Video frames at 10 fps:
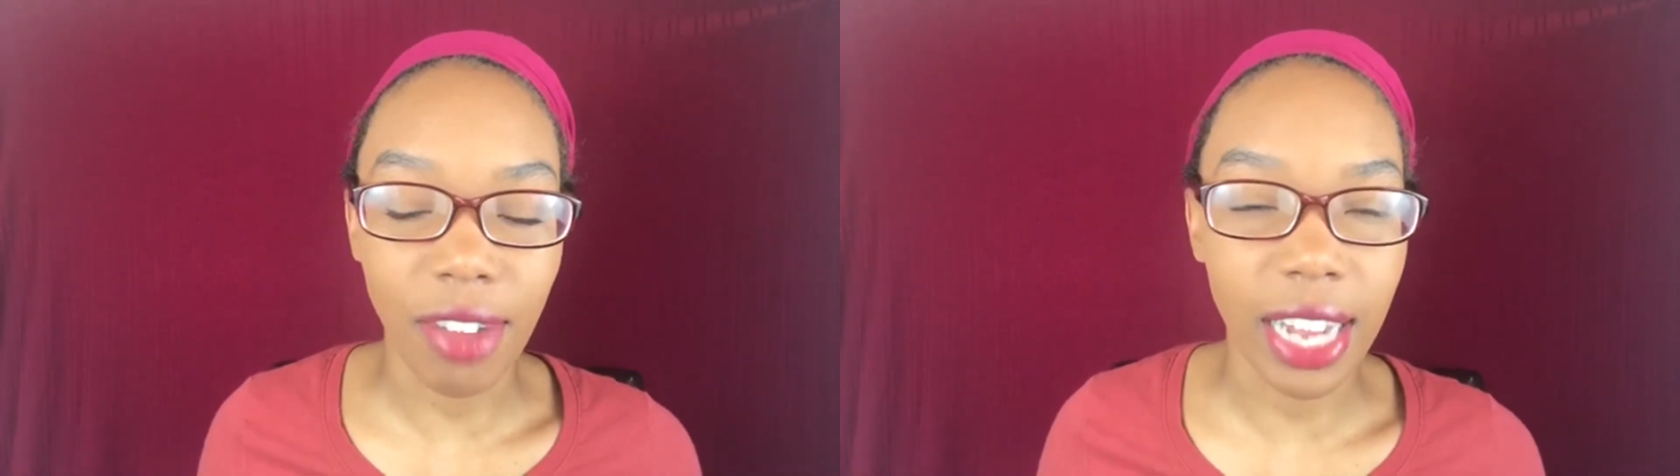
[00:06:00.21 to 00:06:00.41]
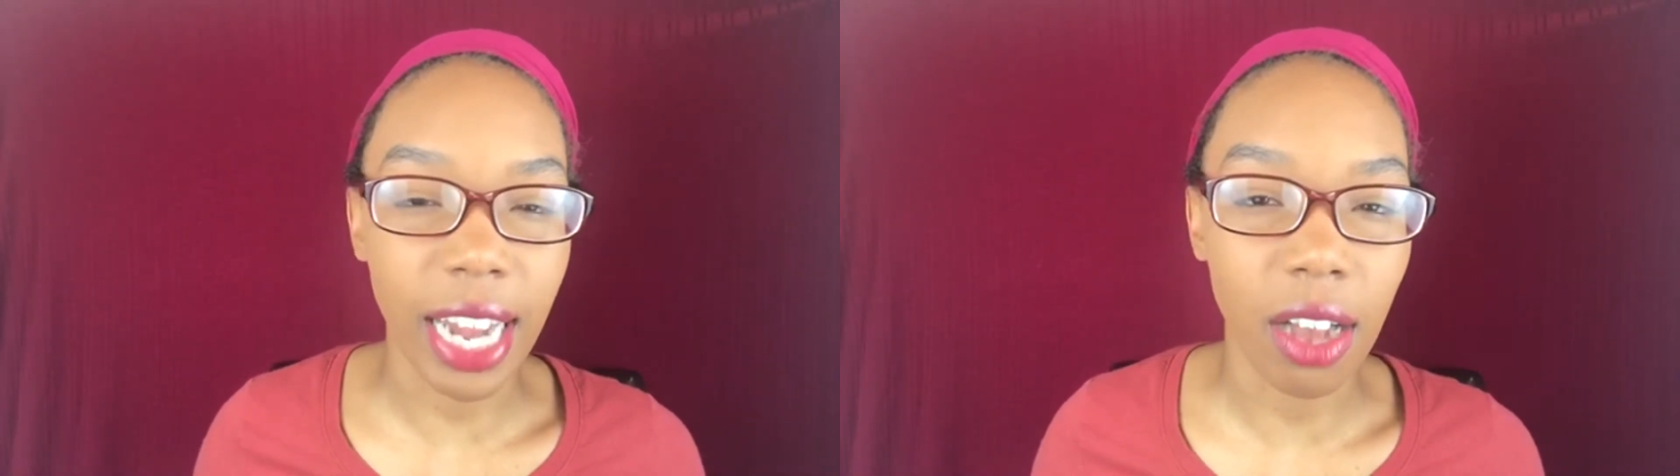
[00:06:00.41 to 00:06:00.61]

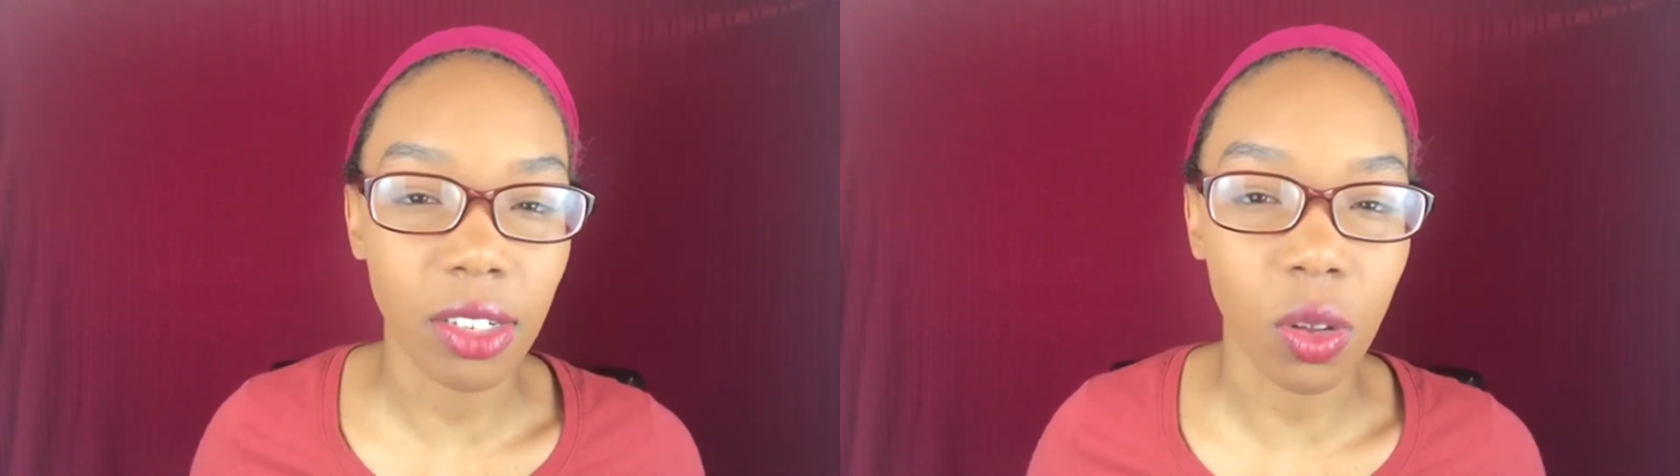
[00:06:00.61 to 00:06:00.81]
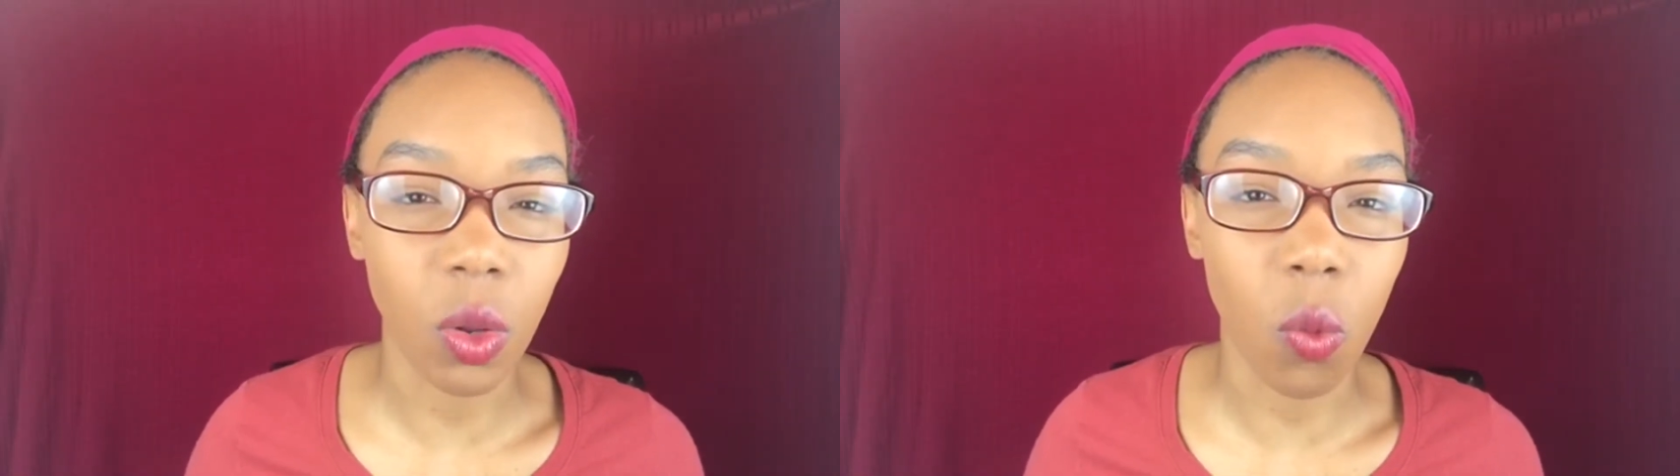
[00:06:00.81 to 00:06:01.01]
find out
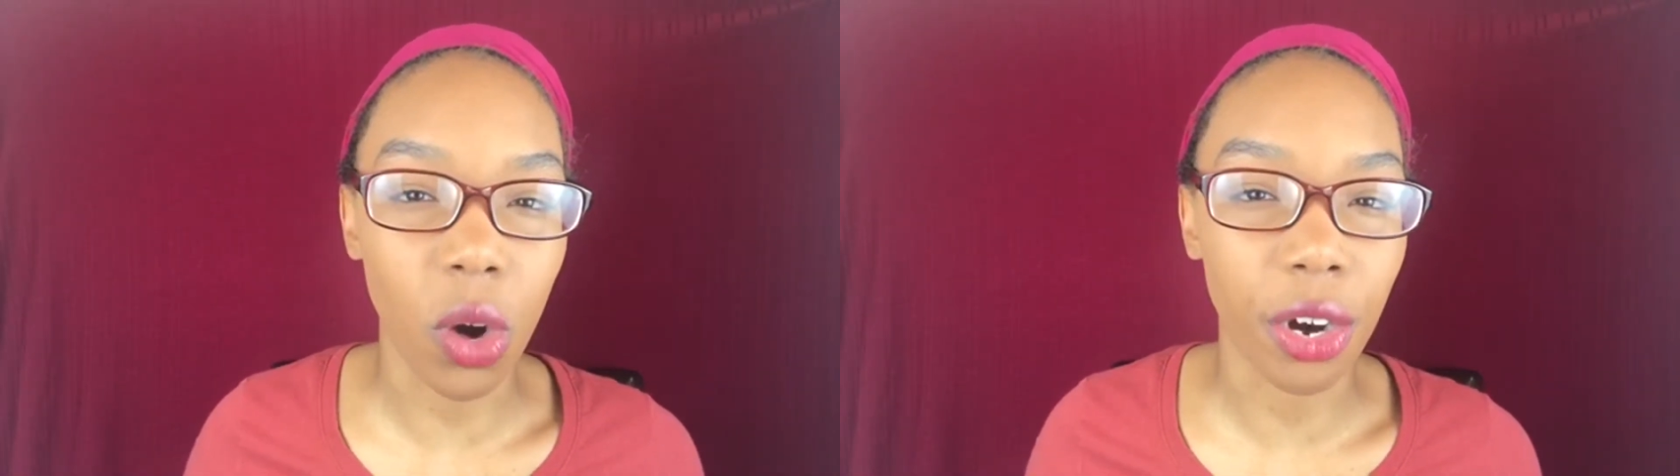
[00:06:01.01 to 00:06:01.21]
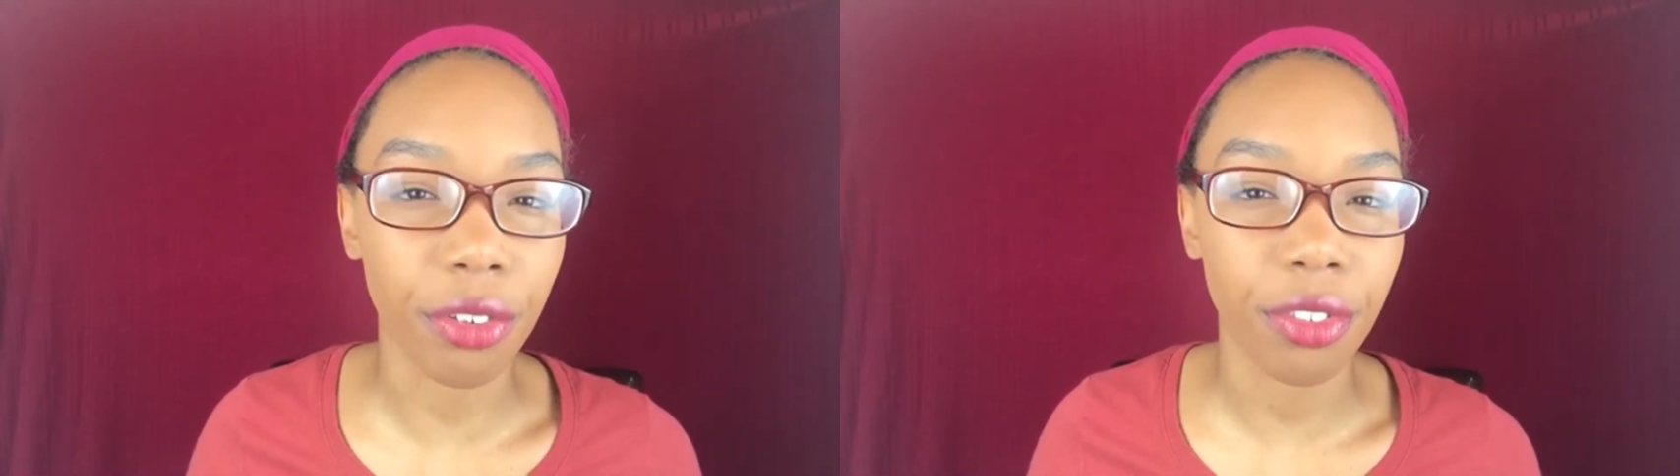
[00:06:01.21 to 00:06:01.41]
it's only
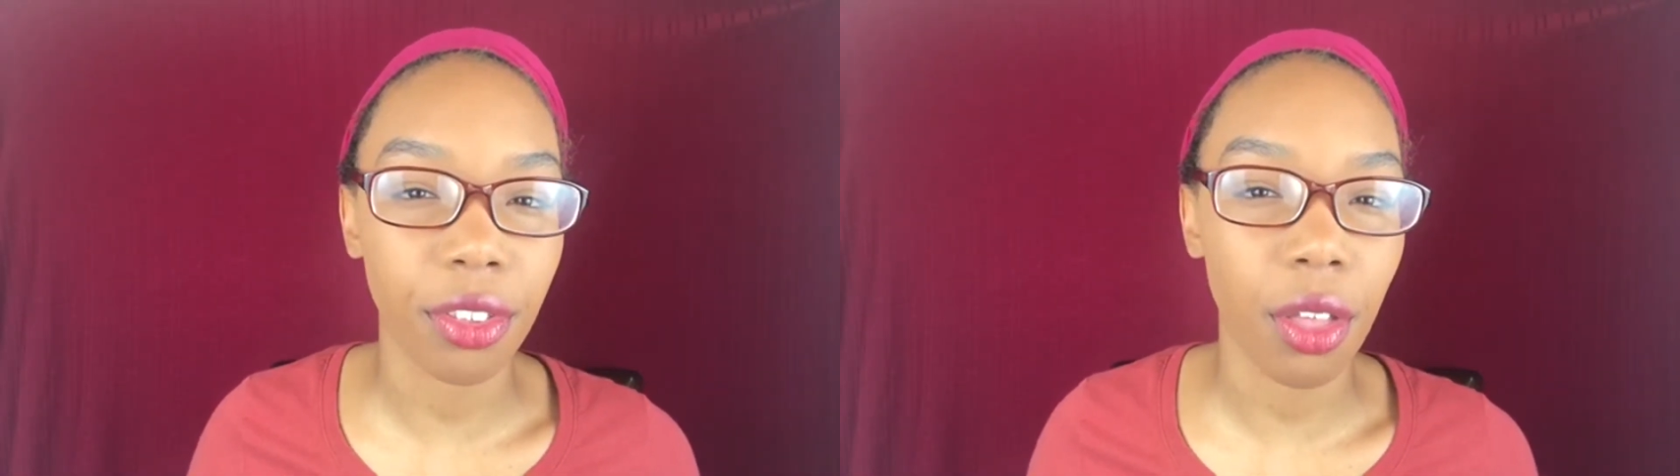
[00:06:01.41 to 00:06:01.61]
worth